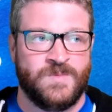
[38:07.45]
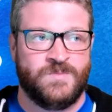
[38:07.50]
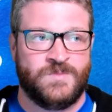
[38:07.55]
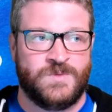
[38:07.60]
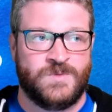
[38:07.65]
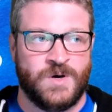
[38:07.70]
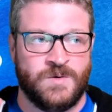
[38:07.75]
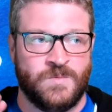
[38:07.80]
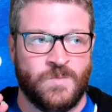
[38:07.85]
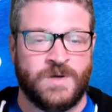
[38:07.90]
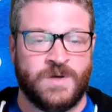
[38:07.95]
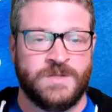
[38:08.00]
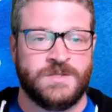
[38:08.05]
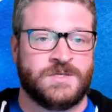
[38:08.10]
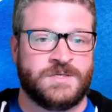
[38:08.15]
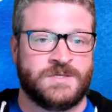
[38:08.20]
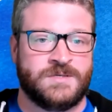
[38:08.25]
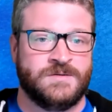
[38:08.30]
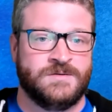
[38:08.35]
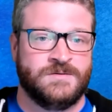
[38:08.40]
done
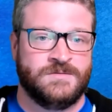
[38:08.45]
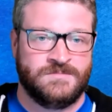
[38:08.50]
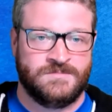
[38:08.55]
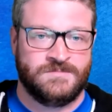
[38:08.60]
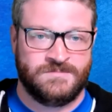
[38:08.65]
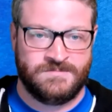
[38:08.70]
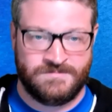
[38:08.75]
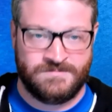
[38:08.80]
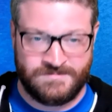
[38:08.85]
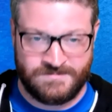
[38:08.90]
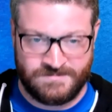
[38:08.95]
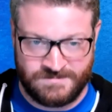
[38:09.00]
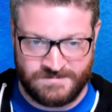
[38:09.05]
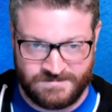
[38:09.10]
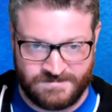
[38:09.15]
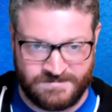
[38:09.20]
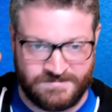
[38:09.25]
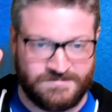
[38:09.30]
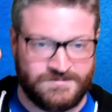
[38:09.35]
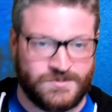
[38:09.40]
once,
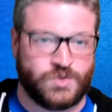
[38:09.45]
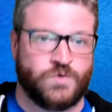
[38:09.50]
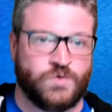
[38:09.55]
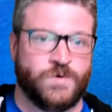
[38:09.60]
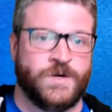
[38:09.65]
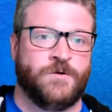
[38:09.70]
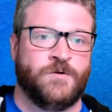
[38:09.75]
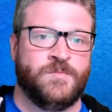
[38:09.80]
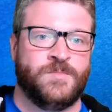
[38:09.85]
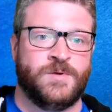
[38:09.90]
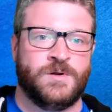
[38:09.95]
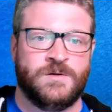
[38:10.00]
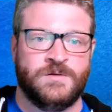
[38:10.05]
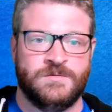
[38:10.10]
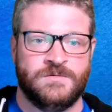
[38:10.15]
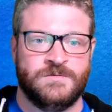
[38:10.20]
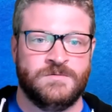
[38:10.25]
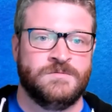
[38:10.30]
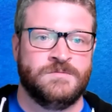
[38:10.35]
triggerable,